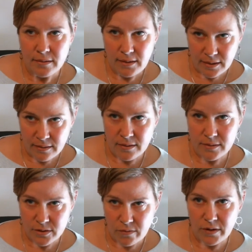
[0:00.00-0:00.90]
in the
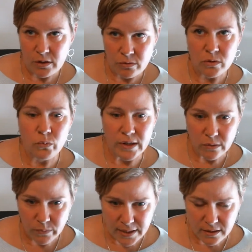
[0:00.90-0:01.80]
Soviet Union,
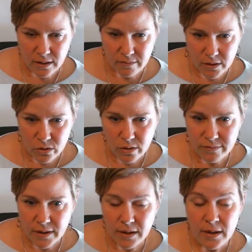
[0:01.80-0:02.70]
Rita, Wright,
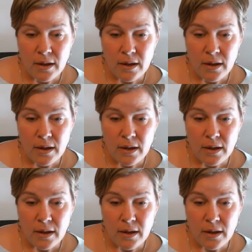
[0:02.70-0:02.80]
Covalva,